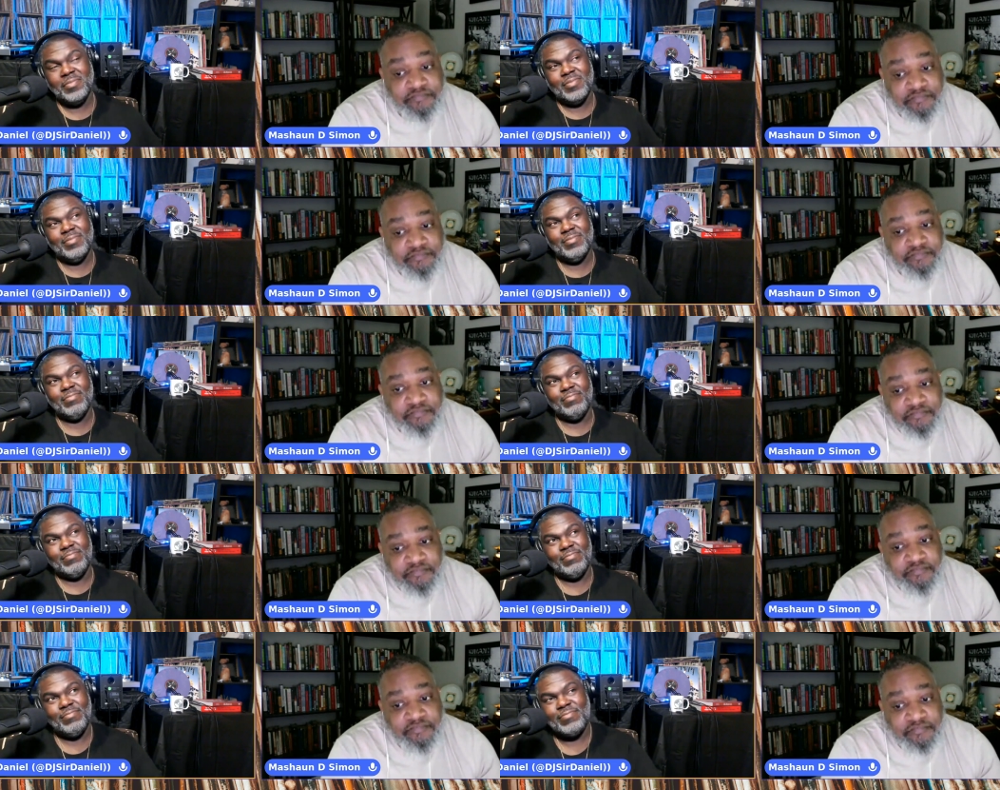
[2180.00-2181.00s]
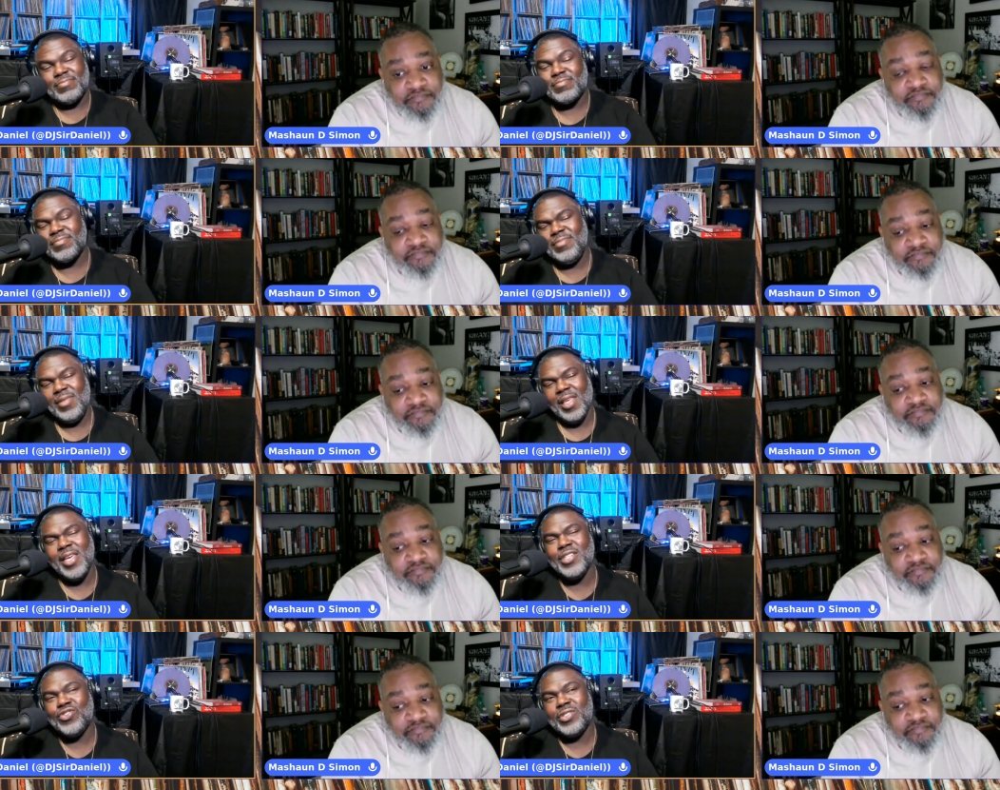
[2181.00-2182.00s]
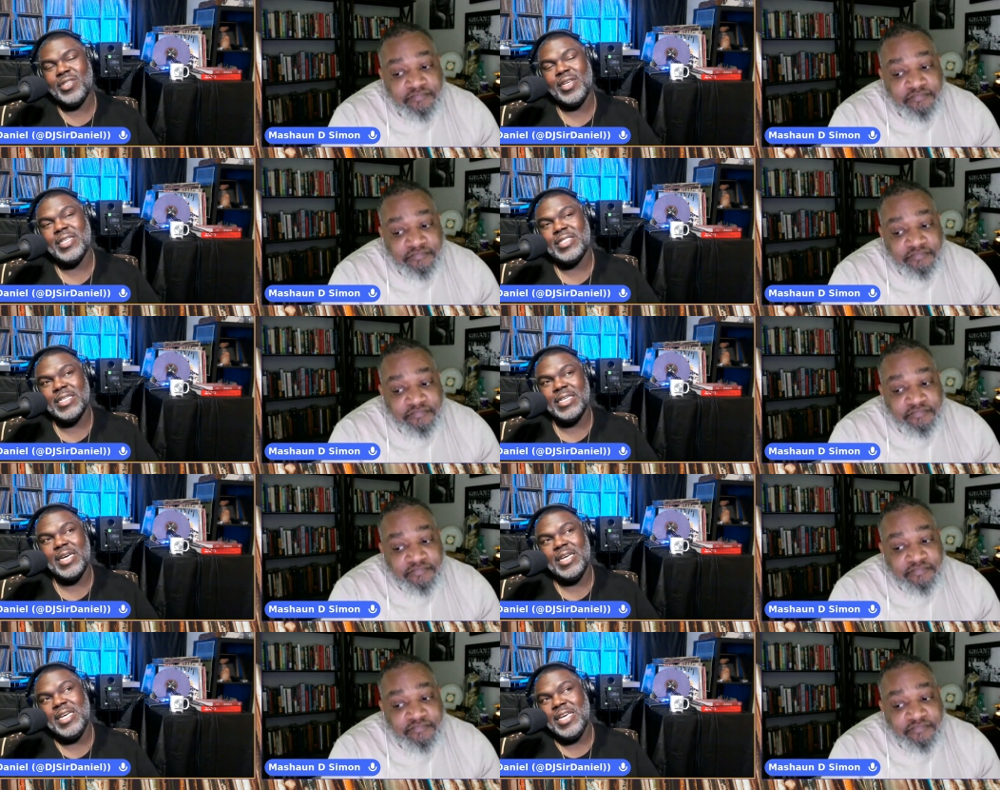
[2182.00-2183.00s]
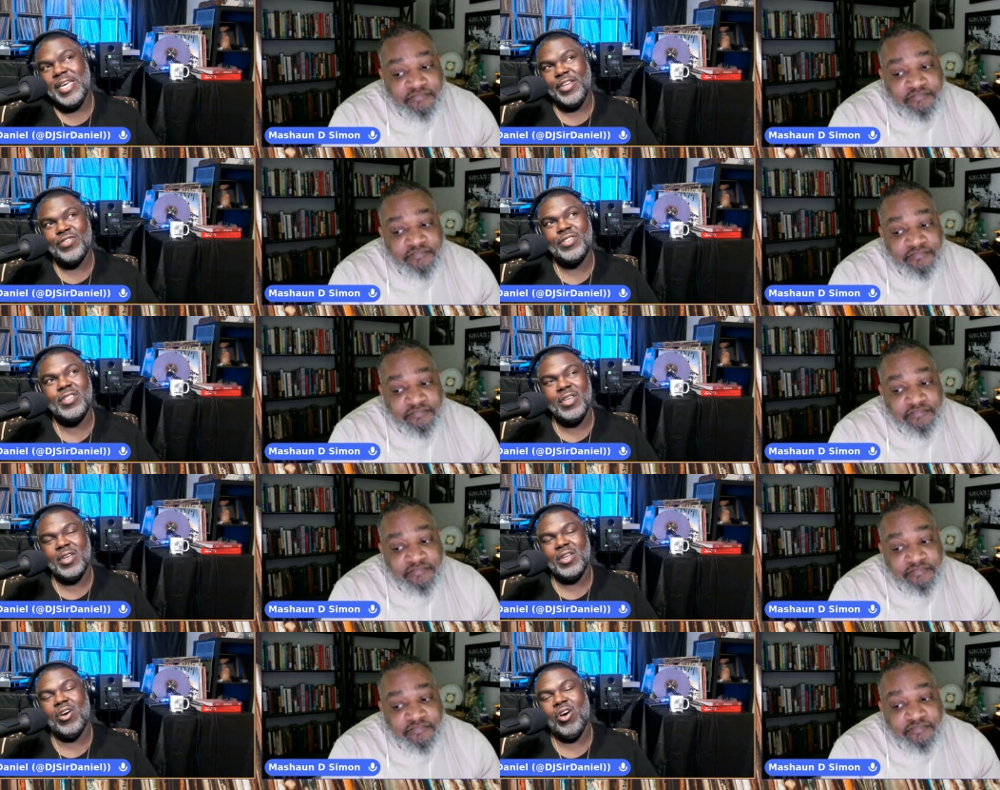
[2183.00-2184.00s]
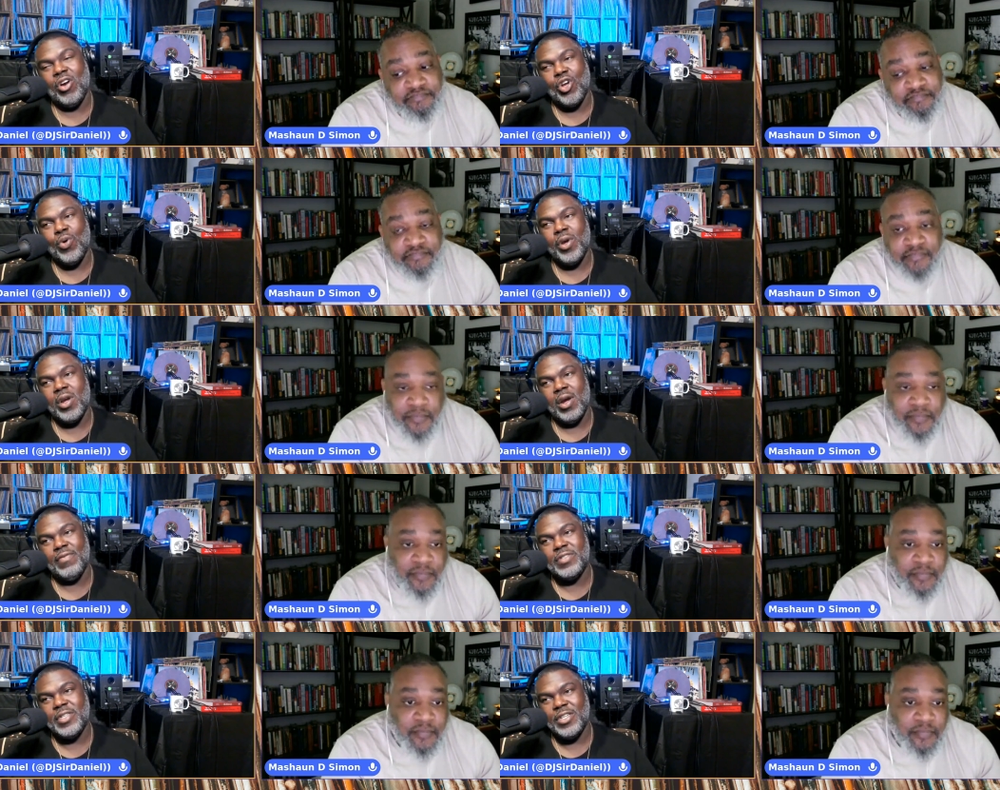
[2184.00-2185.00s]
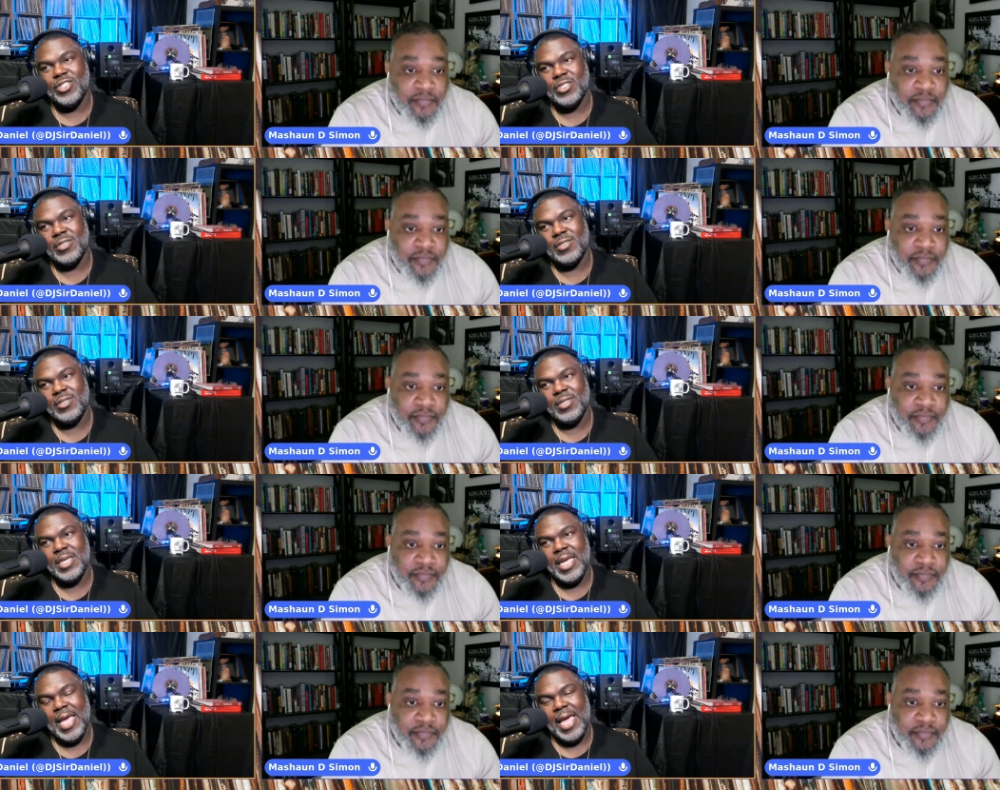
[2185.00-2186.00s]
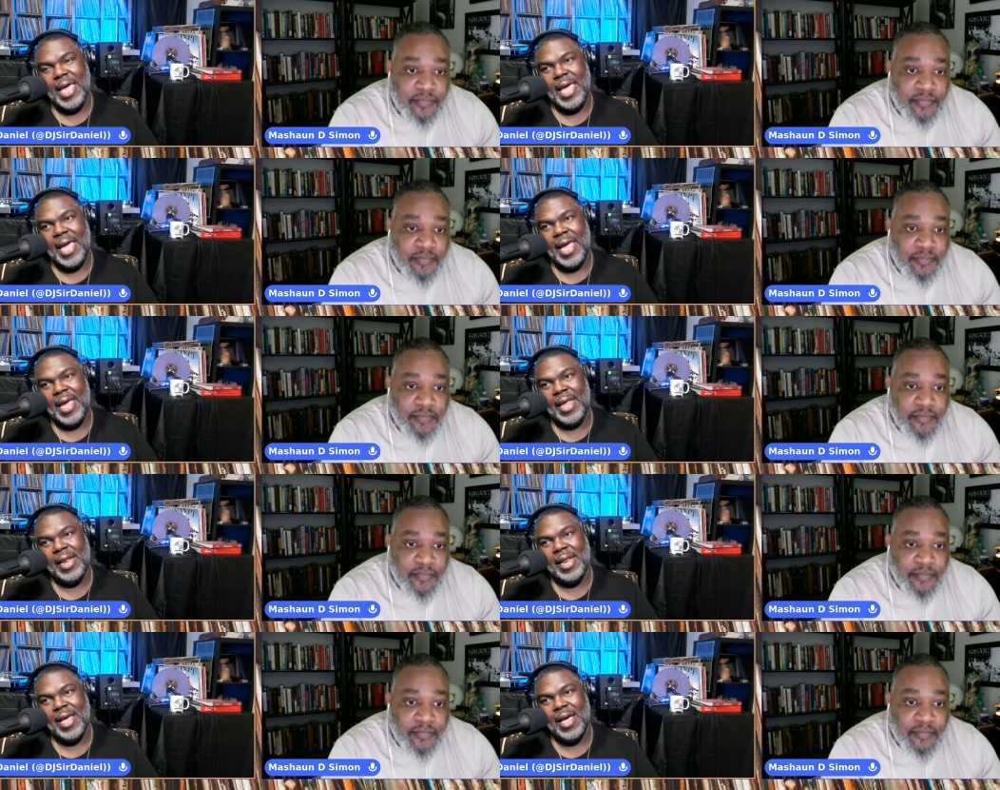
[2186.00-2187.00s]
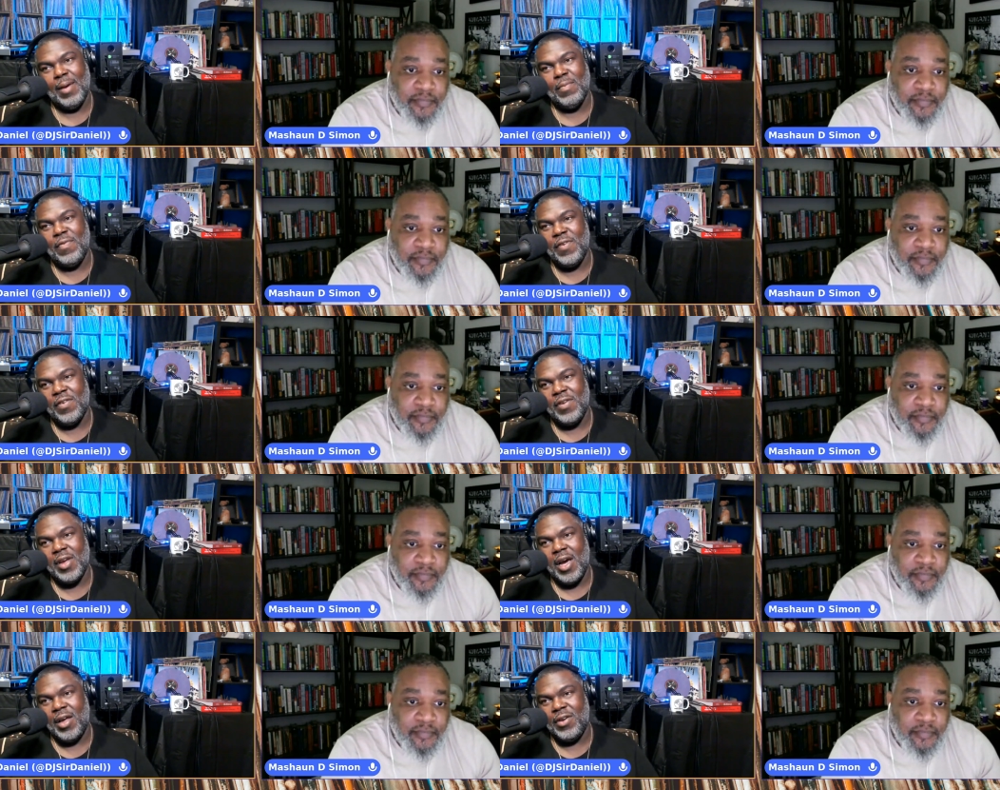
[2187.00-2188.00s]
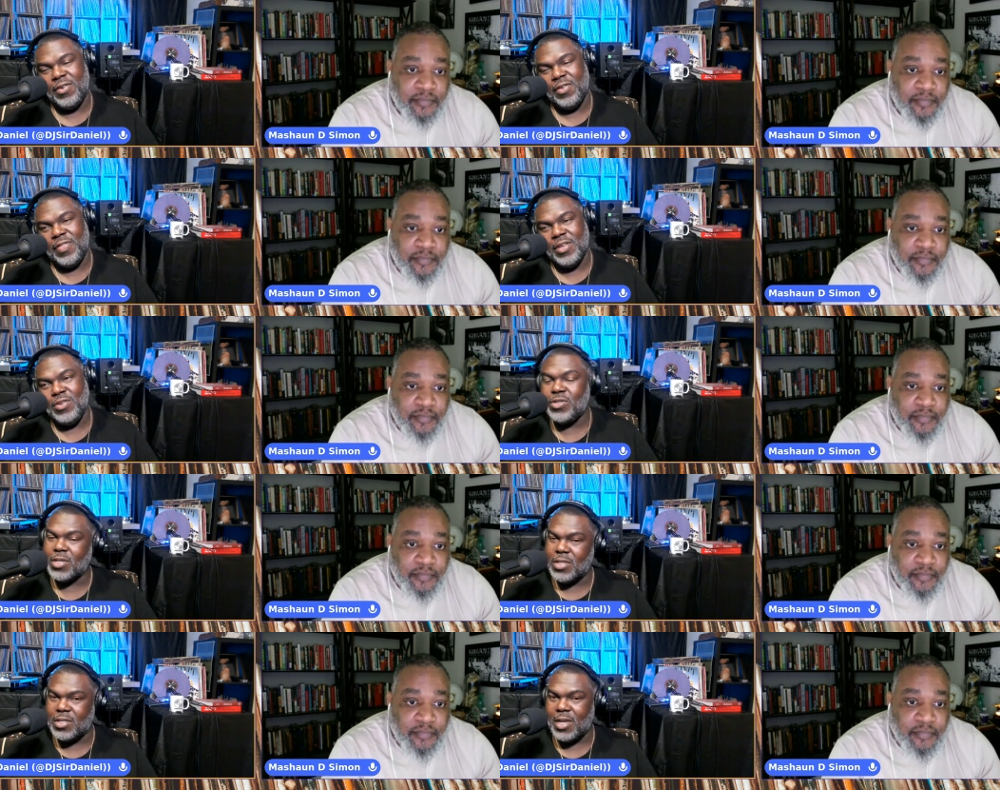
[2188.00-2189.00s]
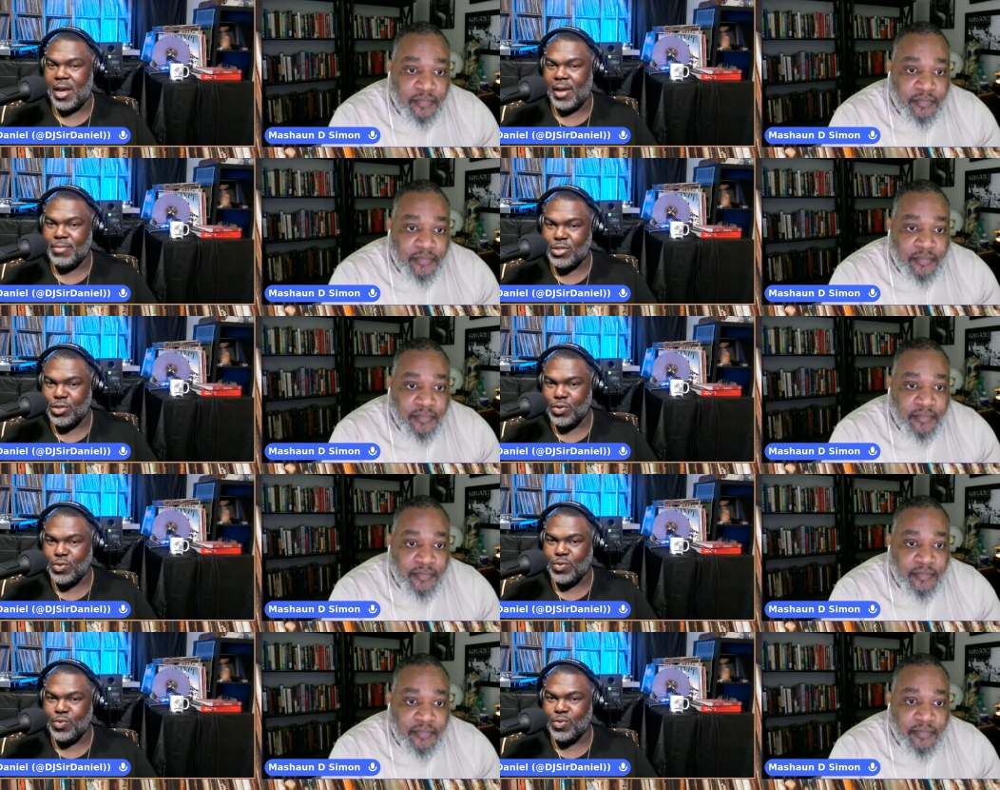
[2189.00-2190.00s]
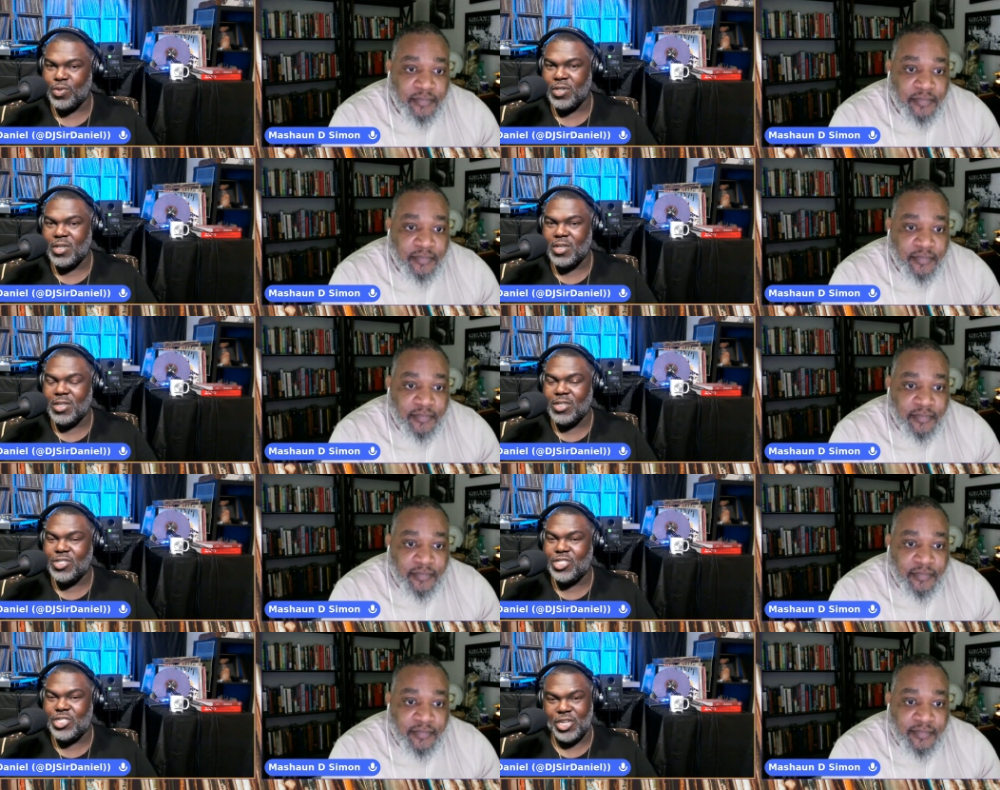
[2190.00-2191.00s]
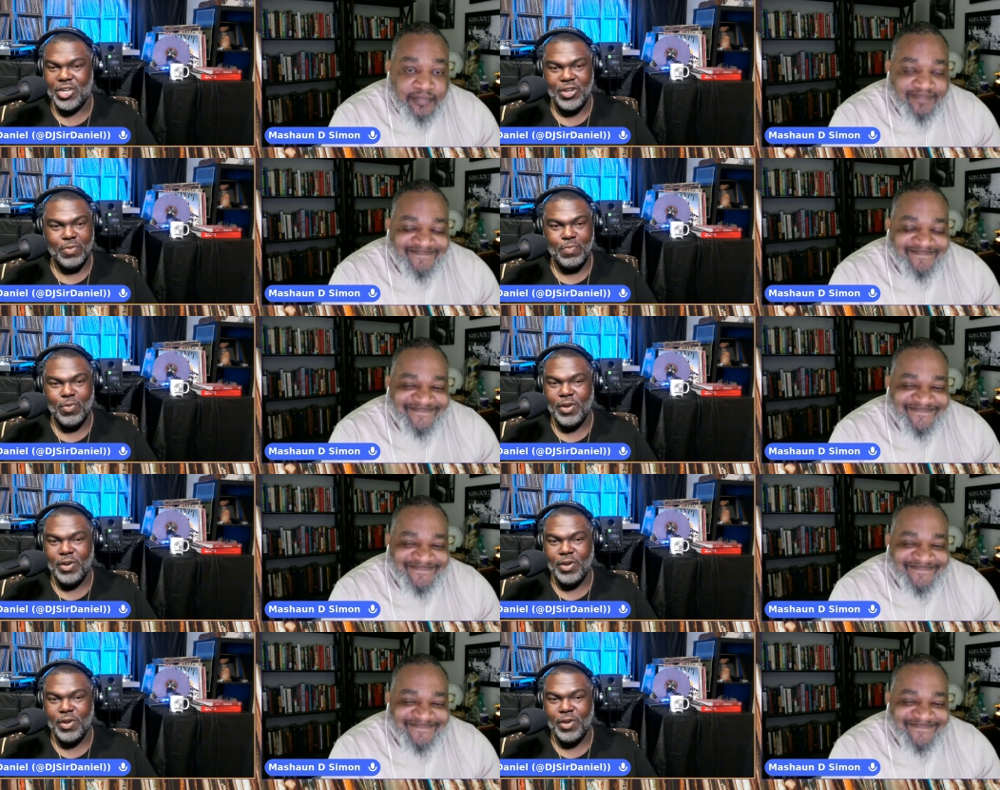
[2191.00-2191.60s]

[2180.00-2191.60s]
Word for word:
Speaker 1: Hmm. Interesting. It's a interesting and ongoing conversation. And I'm very honored that you took the time to share your point of